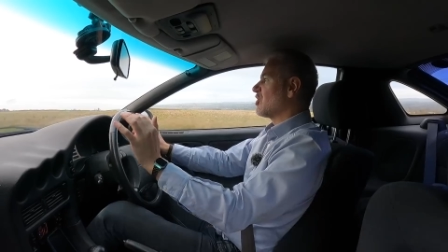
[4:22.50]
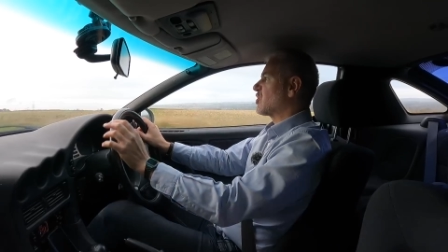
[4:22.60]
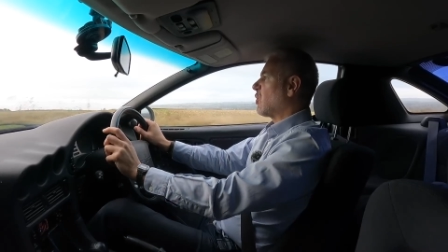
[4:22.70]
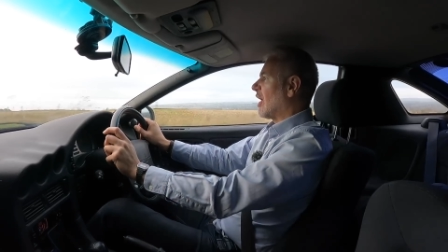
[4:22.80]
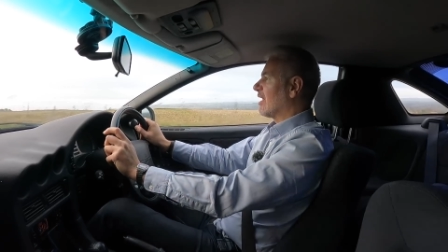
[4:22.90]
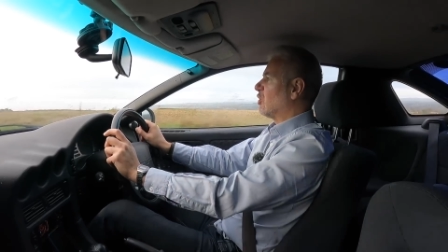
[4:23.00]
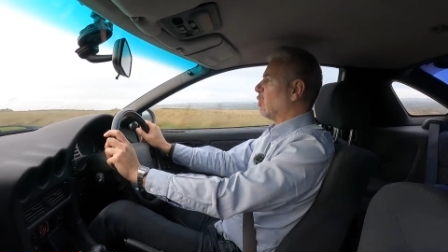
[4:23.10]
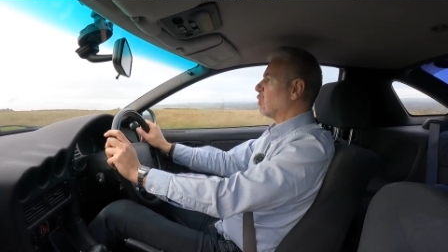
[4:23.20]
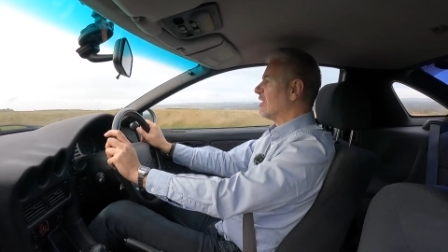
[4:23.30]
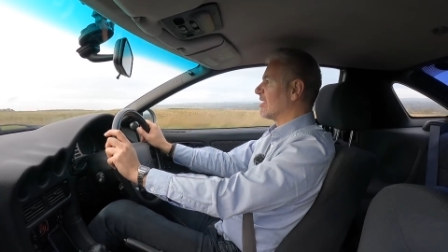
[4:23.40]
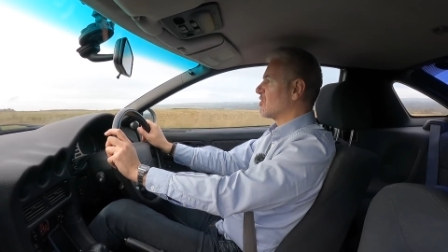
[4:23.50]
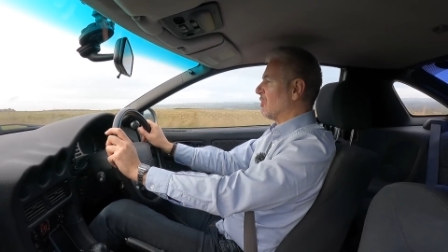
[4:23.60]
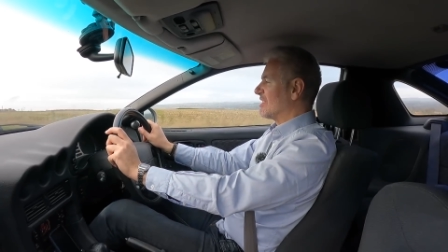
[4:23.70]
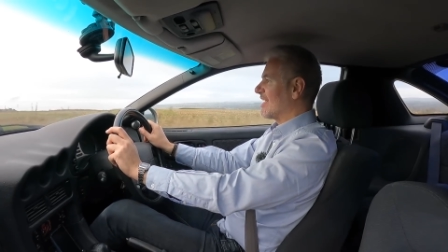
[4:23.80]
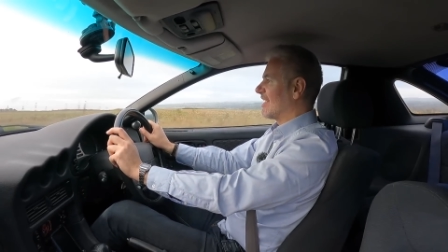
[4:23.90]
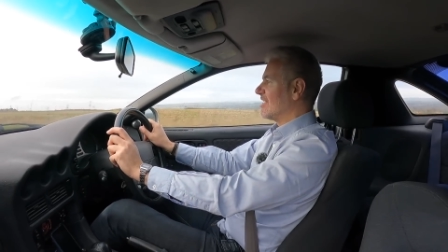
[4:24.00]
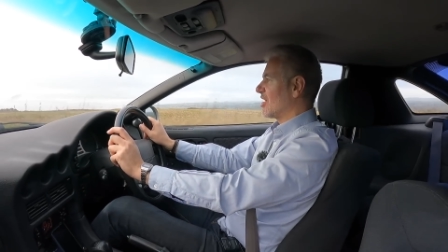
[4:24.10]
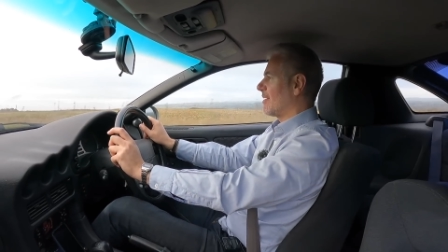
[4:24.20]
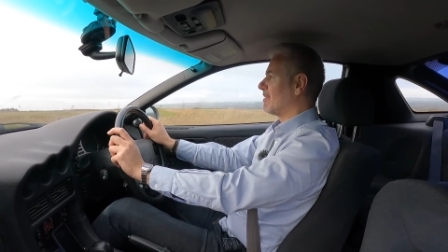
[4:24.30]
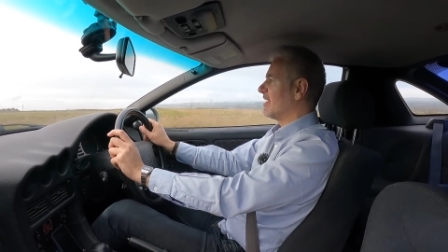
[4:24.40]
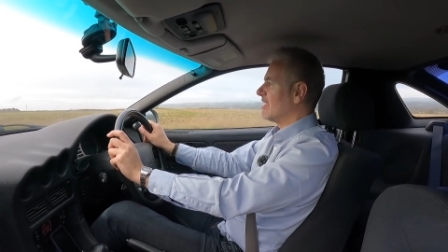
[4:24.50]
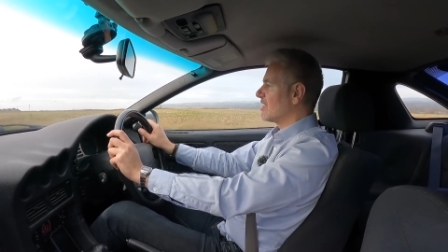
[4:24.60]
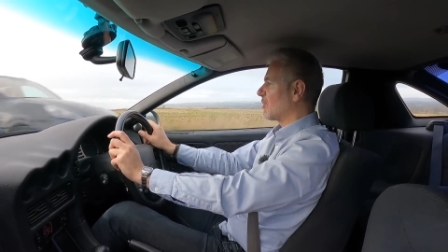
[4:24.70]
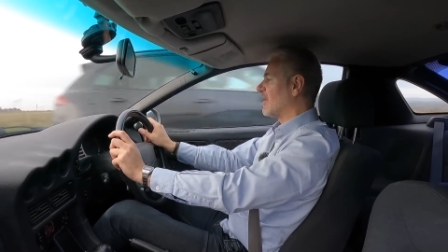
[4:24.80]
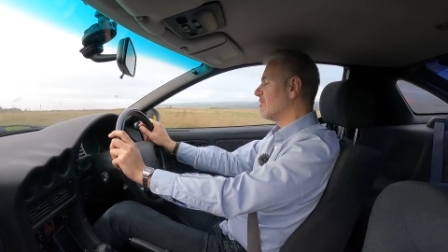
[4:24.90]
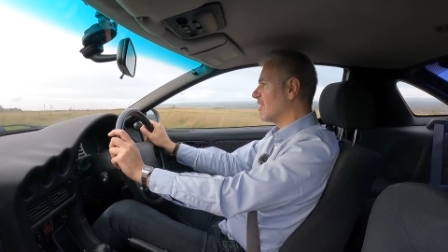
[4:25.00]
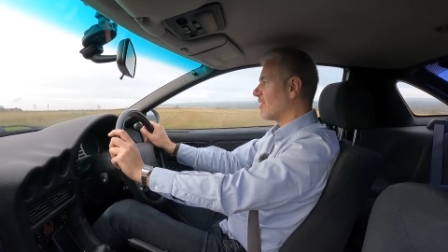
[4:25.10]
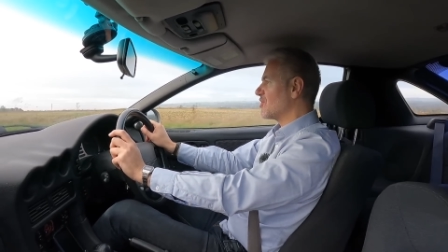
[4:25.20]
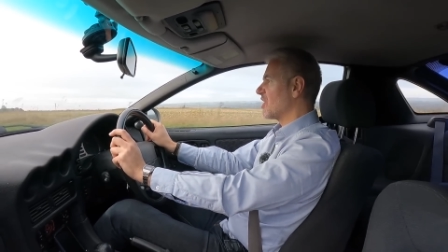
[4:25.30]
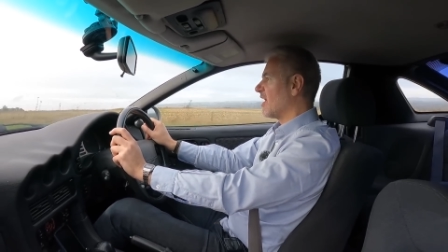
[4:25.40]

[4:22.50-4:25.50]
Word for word: looks quite cool in a sort of techie Japanese way with those